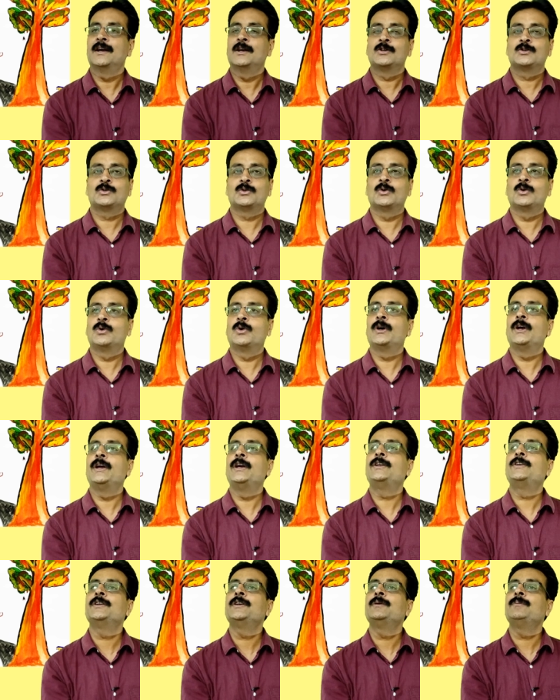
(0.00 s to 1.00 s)
so
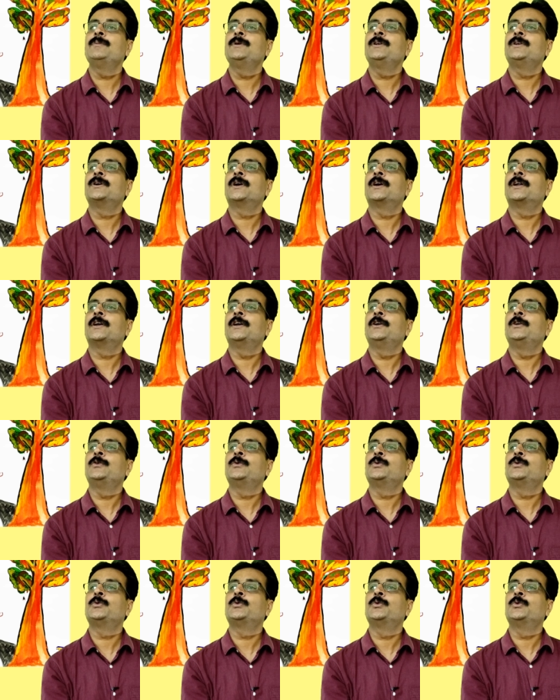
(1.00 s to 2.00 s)
18 meter
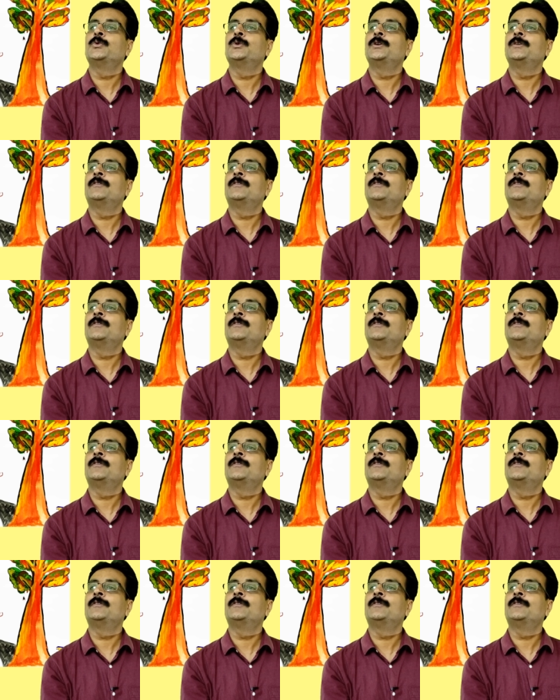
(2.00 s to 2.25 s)
into 2